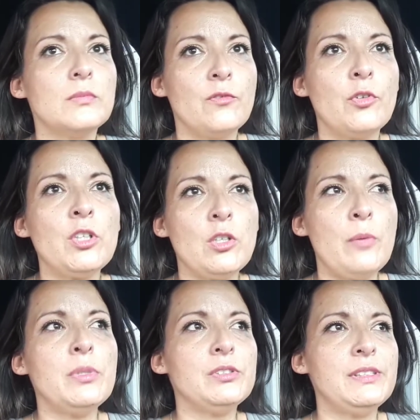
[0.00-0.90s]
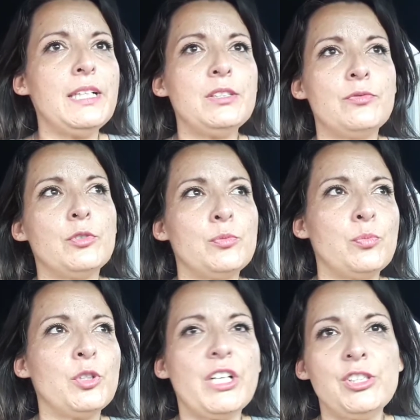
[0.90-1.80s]
I build sets for
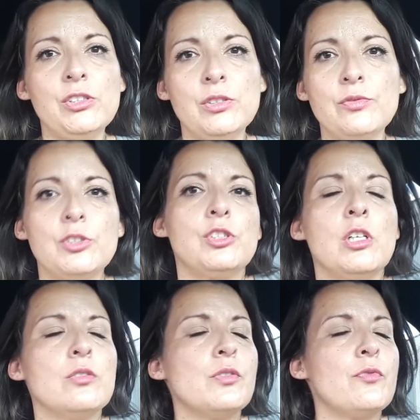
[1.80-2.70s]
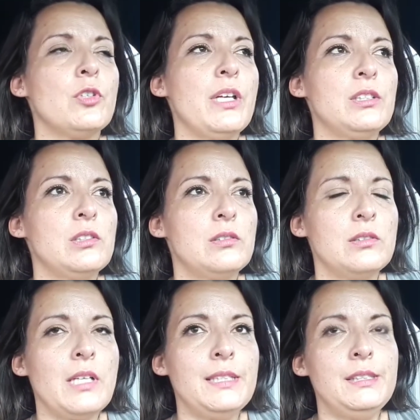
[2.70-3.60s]
productions, for shows for like
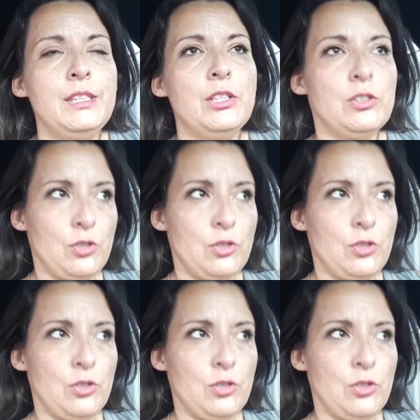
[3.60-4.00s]
19 years.